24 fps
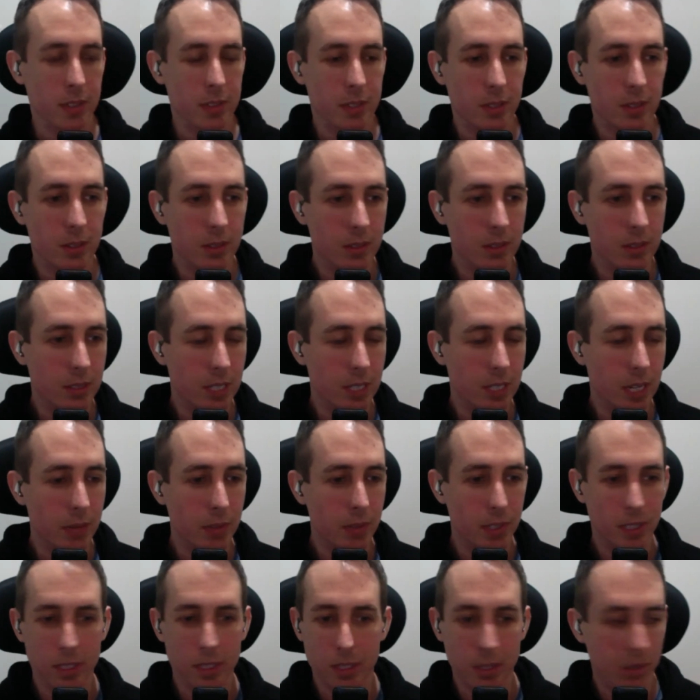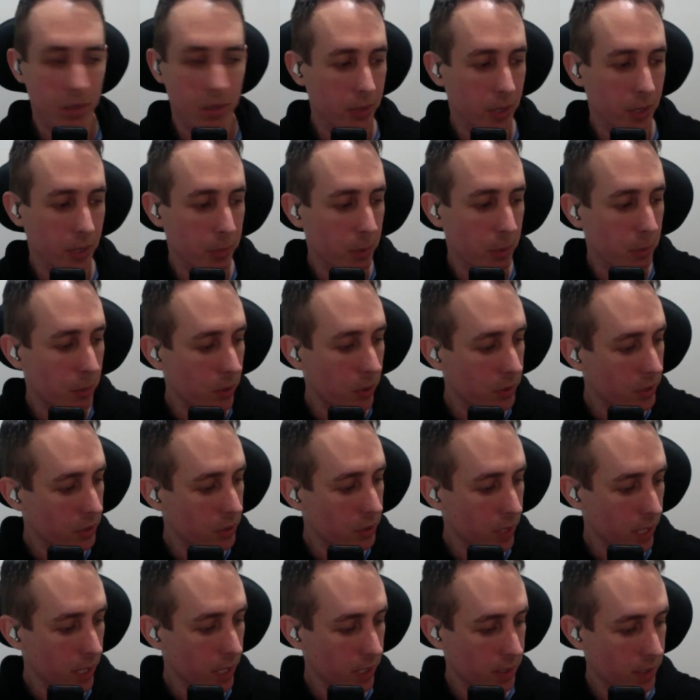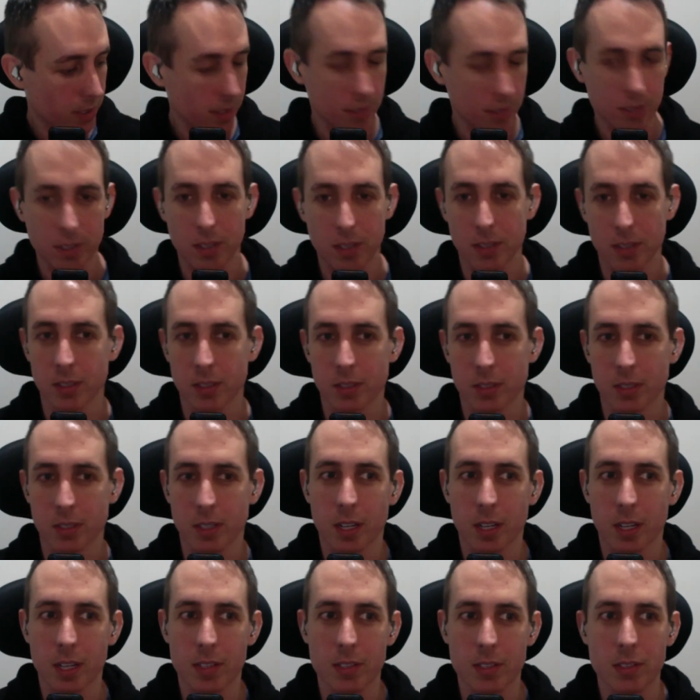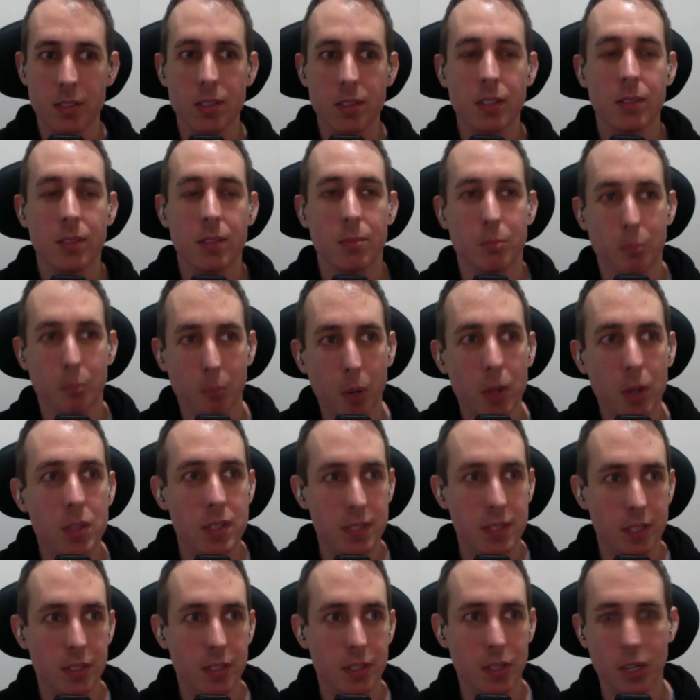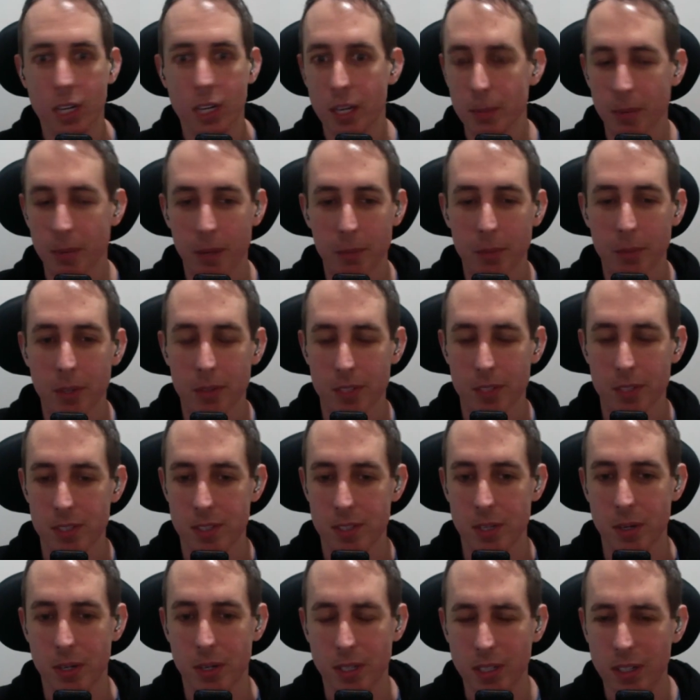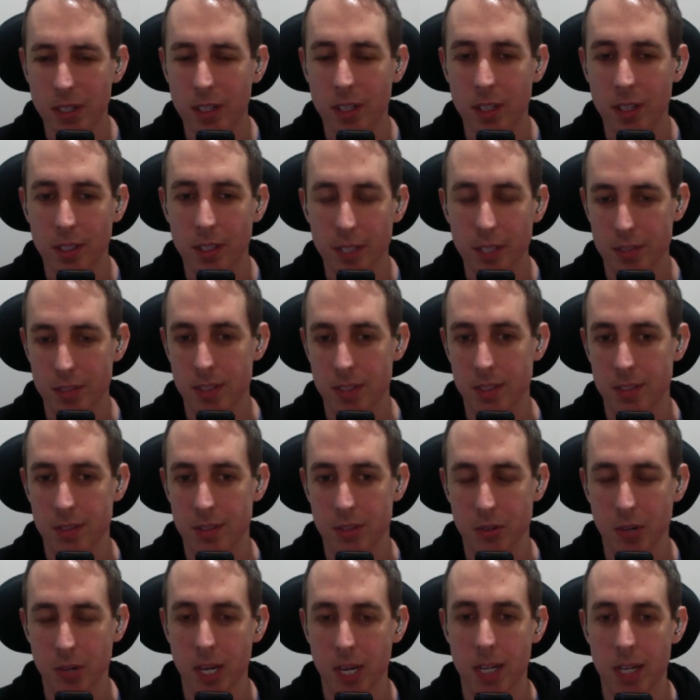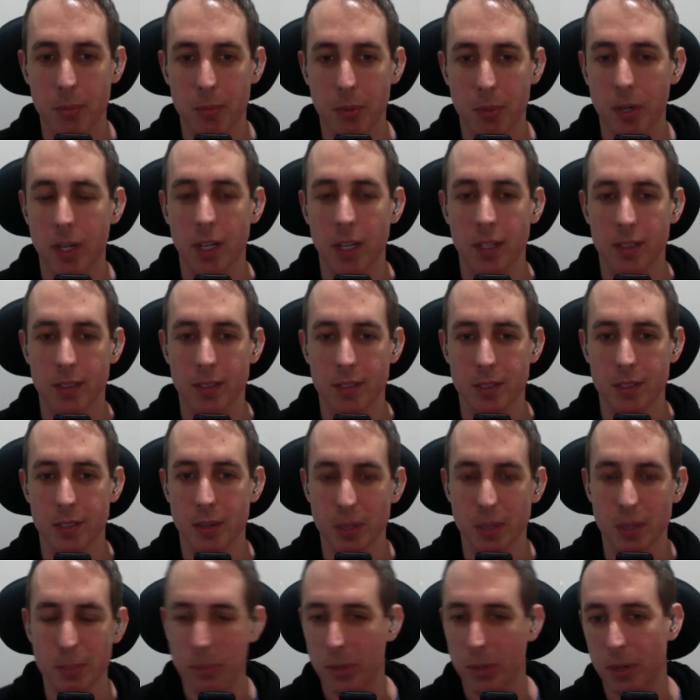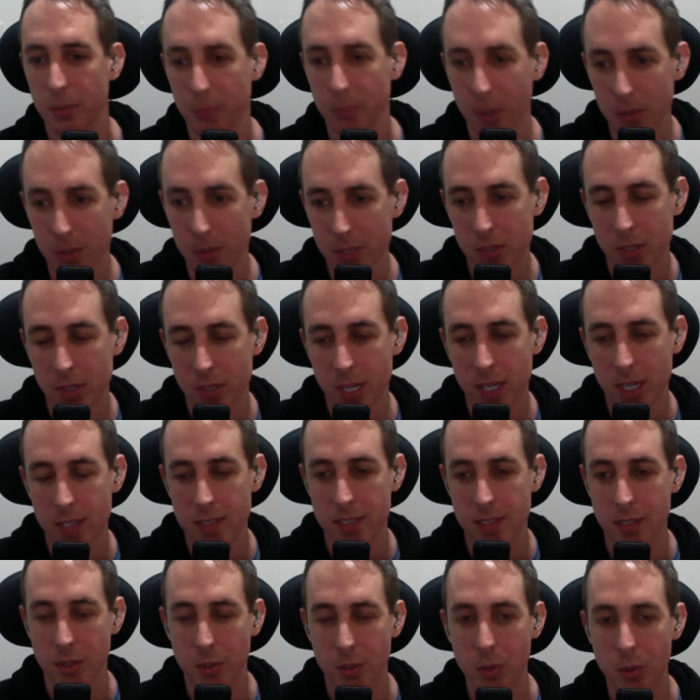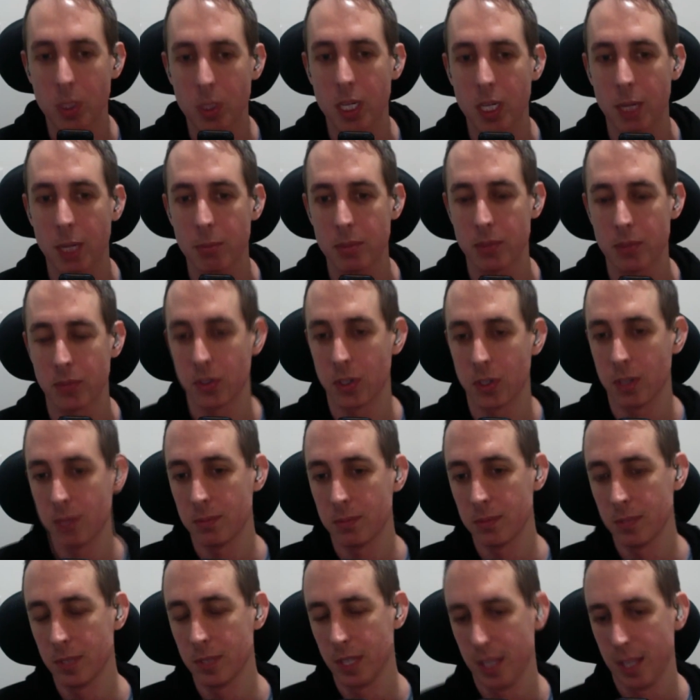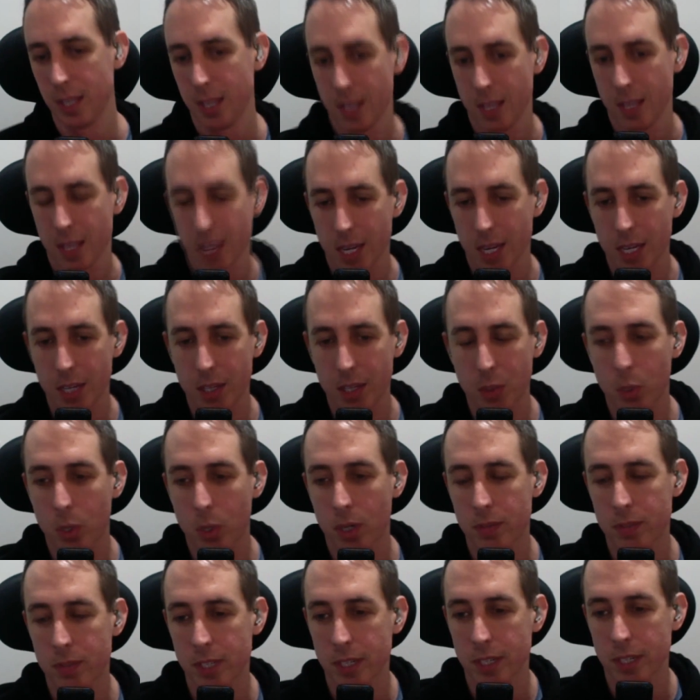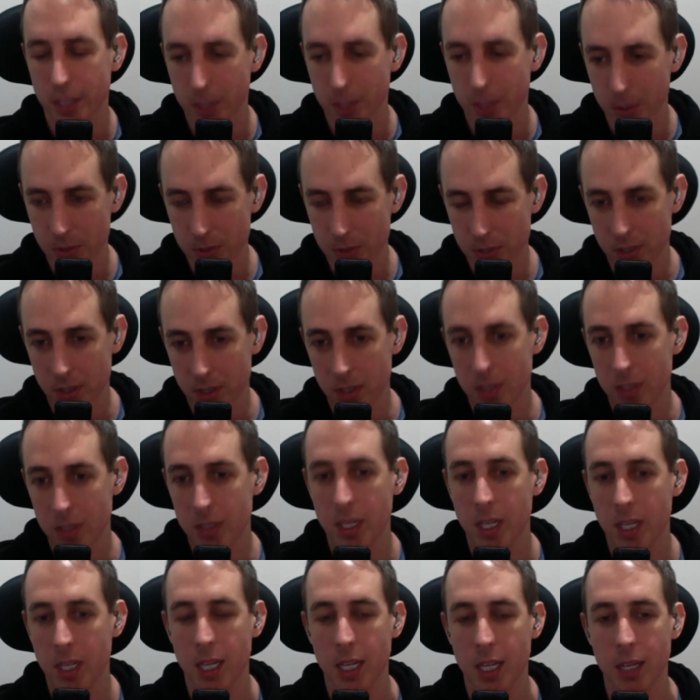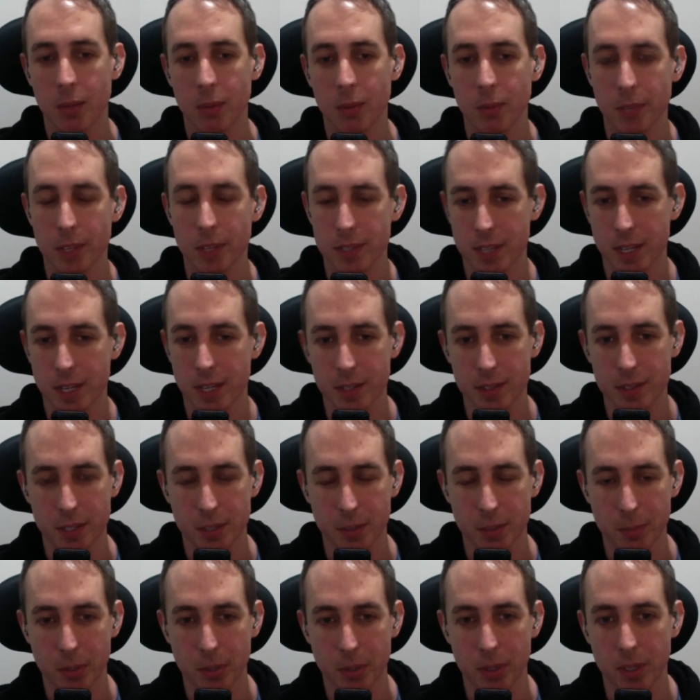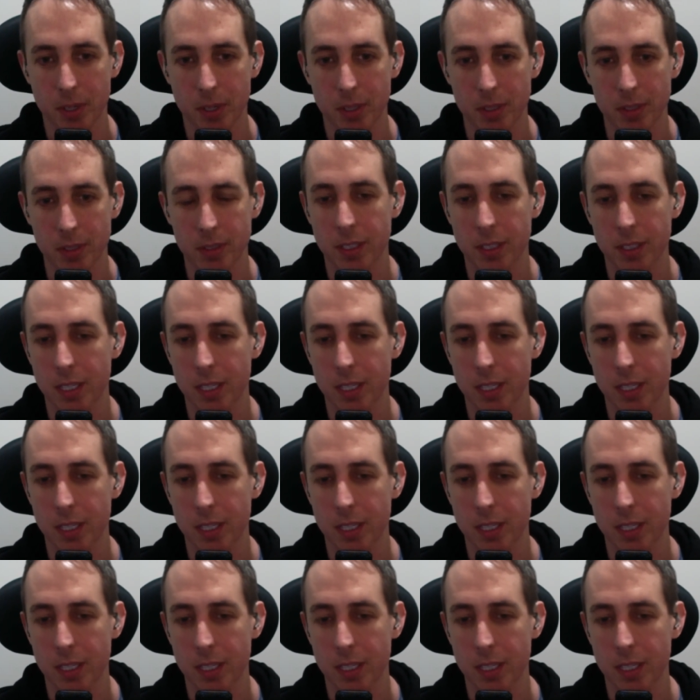So everything that I throw up on Multitracks is not most of the time I'm not just going, oh, let's just create a product so I can put it on Multitracks. It all comes from either what I've done at Hillsong, the sounds that I've put on